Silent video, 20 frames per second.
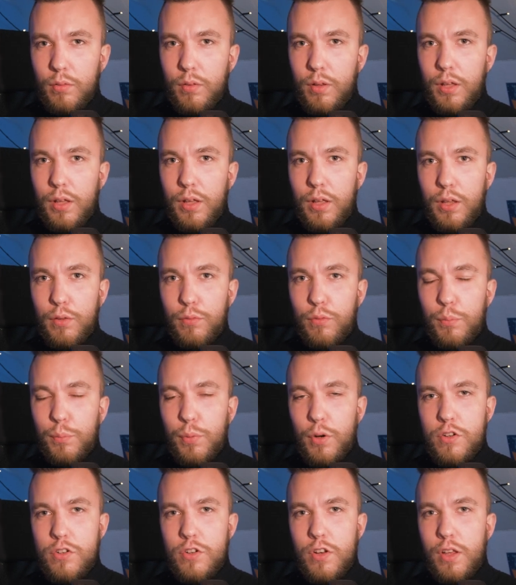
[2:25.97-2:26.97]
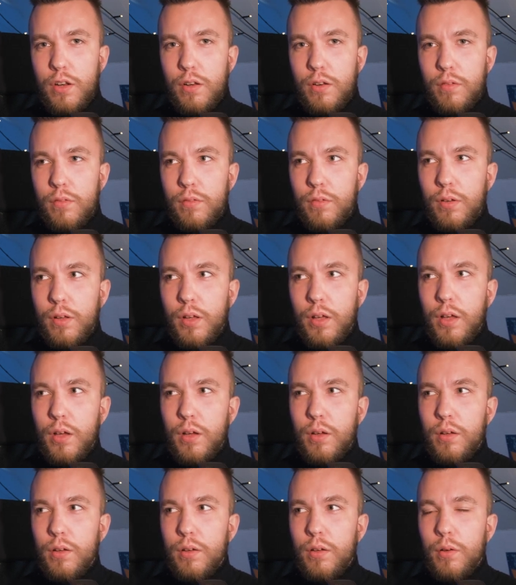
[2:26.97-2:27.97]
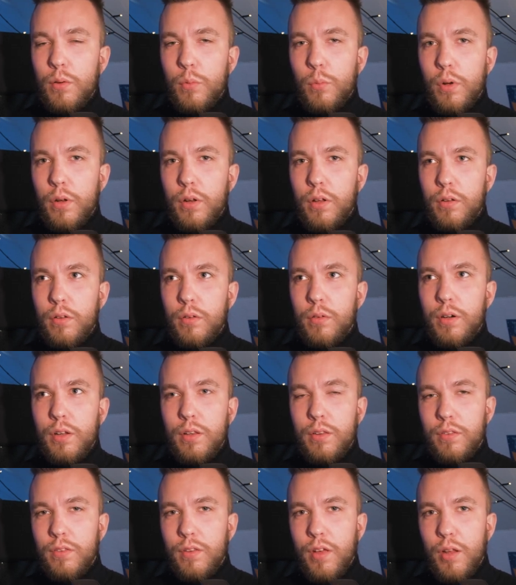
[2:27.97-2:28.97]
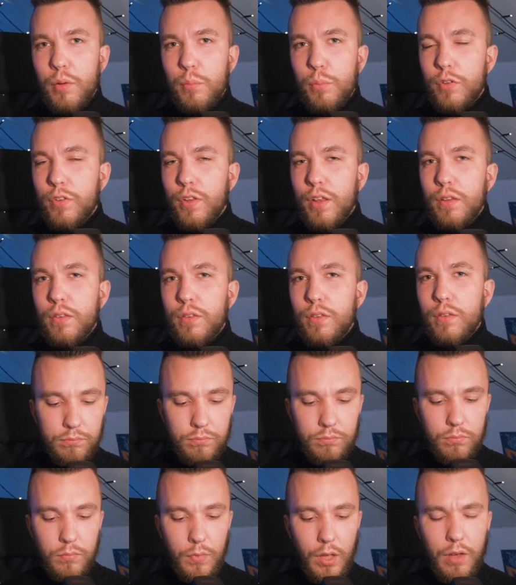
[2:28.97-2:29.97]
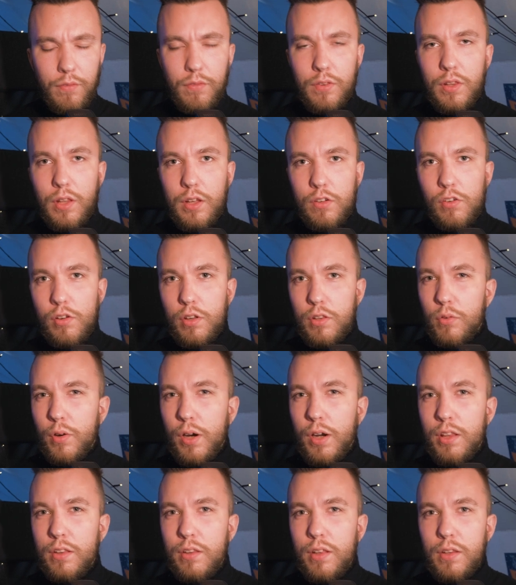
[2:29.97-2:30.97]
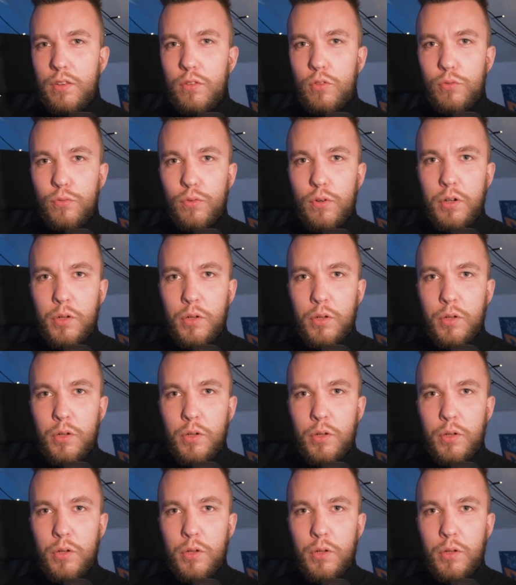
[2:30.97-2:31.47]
if you punch in 110%. I haven't actually tried it yet so far